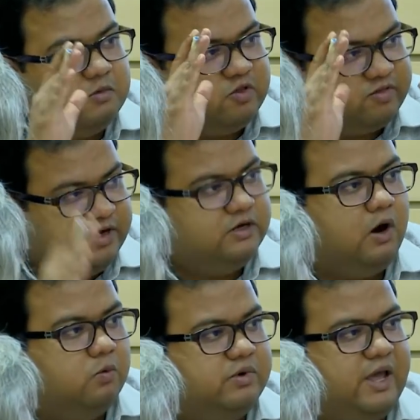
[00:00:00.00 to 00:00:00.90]
sat
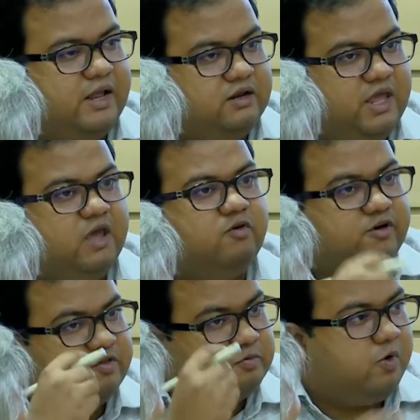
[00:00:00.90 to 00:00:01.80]
down and gave a
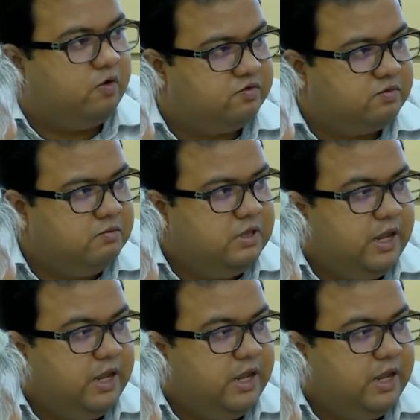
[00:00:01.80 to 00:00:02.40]
response.